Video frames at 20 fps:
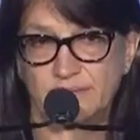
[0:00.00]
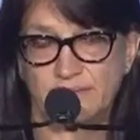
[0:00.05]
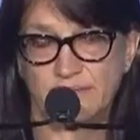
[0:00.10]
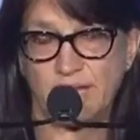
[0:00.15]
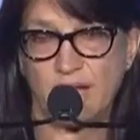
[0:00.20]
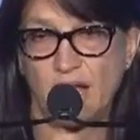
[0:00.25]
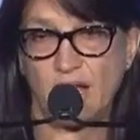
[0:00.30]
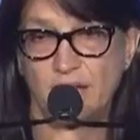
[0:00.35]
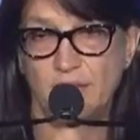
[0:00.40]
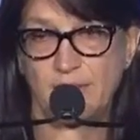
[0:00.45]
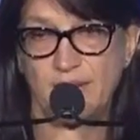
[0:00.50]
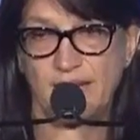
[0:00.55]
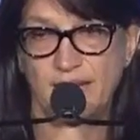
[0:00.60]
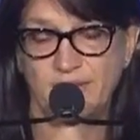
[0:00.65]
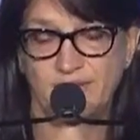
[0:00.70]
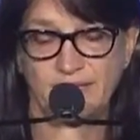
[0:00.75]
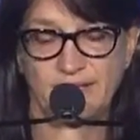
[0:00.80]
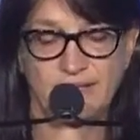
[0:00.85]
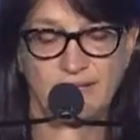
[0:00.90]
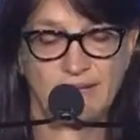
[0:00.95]
column out
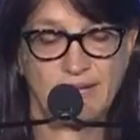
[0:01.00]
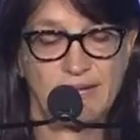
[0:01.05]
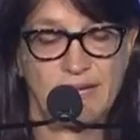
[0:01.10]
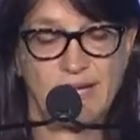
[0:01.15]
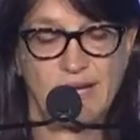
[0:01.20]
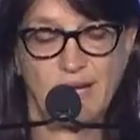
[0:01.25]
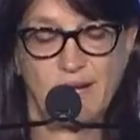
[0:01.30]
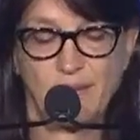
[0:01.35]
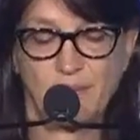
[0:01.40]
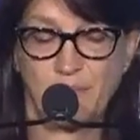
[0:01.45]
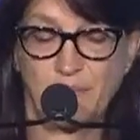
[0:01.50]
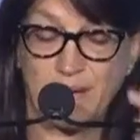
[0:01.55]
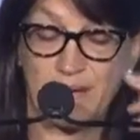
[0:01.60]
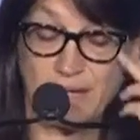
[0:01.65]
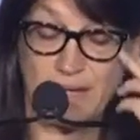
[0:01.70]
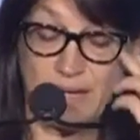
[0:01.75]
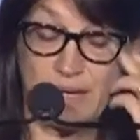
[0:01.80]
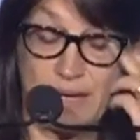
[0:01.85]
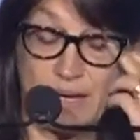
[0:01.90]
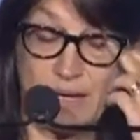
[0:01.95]
of it. But
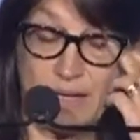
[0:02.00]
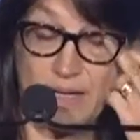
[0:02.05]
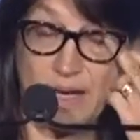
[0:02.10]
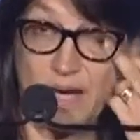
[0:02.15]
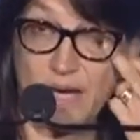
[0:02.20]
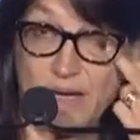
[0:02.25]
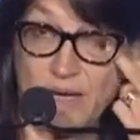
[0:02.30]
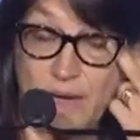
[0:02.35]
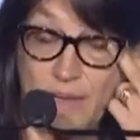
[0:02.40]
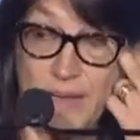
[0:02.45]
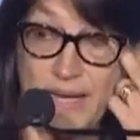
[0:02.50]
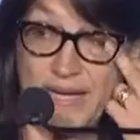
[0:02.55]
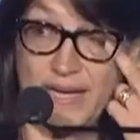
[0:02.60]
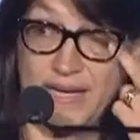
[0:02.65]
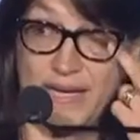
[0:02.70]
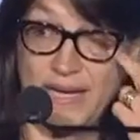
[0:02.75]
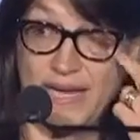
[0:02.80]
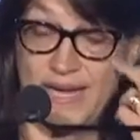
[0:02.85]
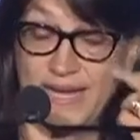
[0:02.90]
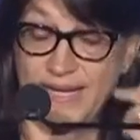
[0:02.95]
not our man
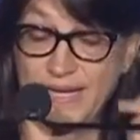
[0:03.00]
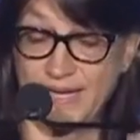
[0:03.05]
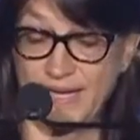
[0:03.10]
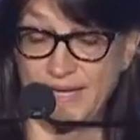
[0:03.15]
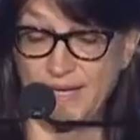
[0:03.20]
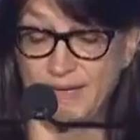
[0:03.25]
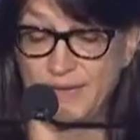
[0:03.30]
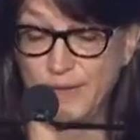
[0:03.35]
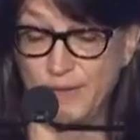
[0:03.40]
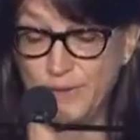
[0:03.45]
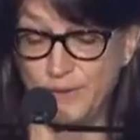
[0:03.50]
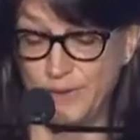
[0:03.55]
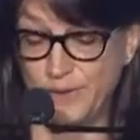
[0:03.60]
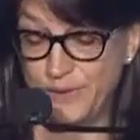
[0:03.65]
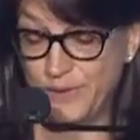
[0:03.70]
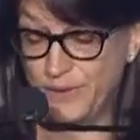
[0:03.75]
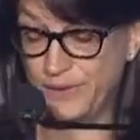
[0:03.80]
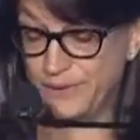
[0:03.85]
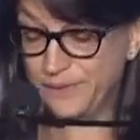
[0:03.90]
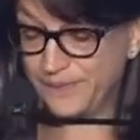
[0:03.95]
in Haiti. No, no,
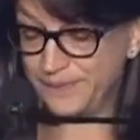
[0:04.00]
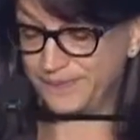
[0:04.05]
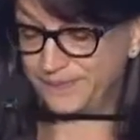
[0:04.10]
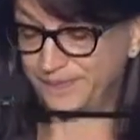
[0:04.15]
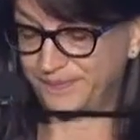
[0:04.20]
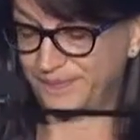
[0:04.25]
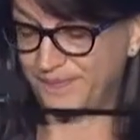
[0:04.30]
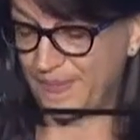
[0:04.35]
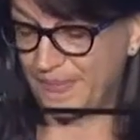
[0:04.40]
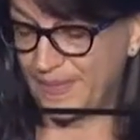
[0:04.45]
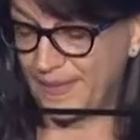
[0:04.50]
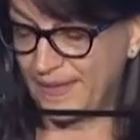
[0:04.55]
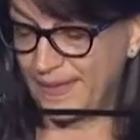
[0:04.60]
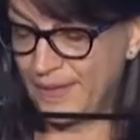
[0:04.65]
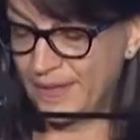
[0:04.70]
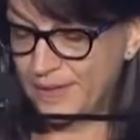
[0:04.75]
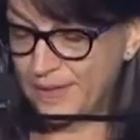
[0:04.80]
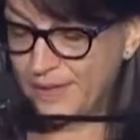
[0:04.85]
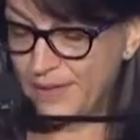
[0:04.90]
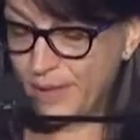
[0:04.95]
no.
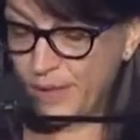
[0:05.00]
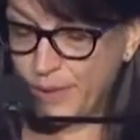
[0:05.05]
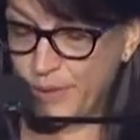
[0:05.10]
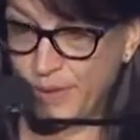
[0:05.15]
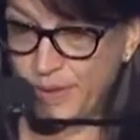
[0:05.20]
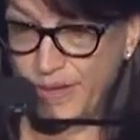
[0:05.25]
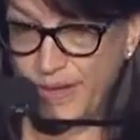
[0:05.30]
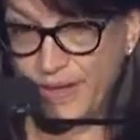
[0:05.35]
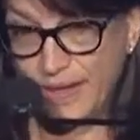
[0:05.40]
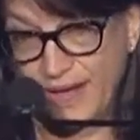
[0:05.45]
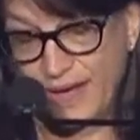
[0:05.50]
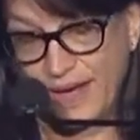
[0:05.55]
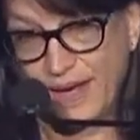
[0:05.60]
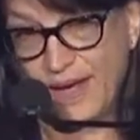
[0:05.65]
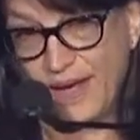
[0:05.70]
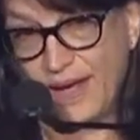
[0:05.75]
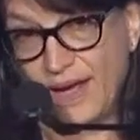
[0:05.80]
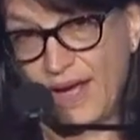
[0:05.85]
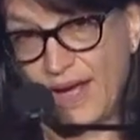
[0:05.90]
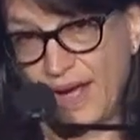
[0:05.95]
So
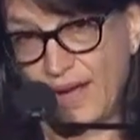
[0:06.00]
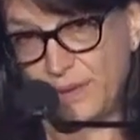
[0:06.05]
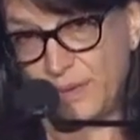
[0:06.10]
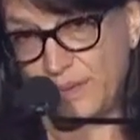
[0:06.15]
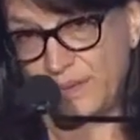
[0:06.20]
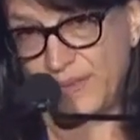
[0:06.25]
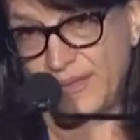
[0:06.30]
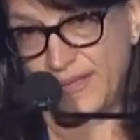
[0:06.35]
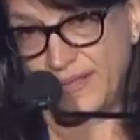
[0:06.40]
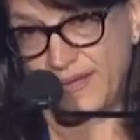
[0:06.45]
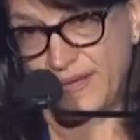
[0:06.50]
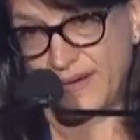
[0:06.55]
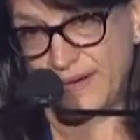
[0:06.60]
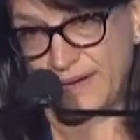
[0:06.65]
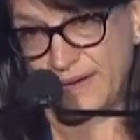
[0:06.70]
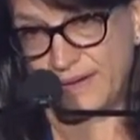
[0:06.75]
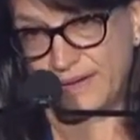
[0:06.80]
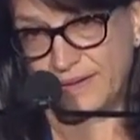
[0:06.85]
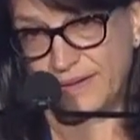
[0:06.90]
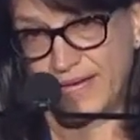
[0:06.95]
I would be
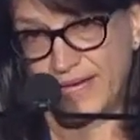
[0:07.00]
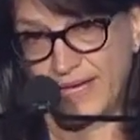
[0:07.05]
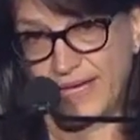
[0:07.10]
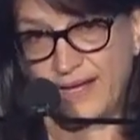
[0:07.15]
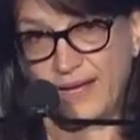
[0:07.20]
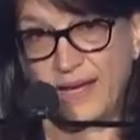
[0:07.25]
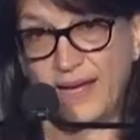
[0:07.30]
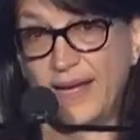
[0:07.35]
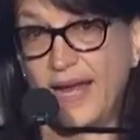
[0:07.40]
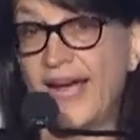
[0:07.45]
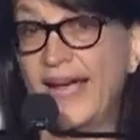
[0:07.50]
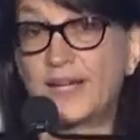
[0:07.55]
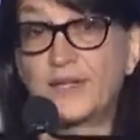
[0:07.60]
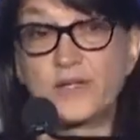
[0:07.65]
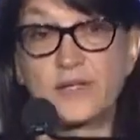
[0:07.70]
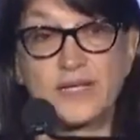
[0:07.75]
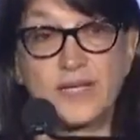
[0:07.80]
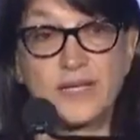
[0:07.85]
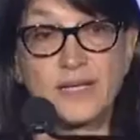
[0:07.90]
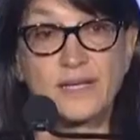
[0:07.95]
there late at night.
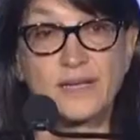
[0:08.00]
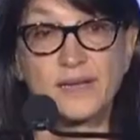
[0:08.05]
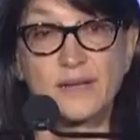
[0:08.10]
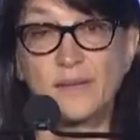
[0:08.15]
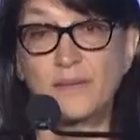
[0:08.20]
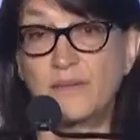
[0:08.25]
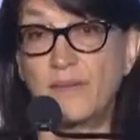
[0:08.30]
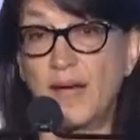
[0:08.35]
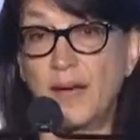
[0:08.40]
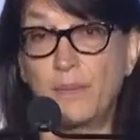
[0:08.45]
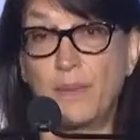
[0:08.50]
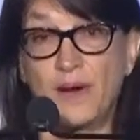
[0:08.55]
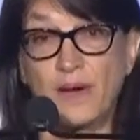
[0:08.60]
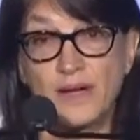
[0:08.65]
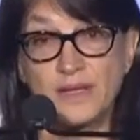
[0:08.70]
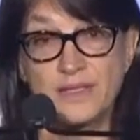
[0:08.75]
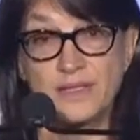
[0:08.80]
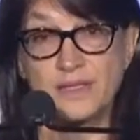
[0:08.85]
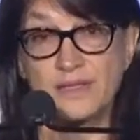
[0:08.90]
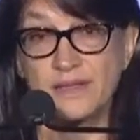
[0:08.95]
Actually, my
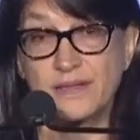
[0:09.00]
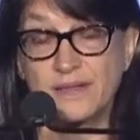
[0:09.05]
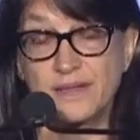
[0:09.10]
boss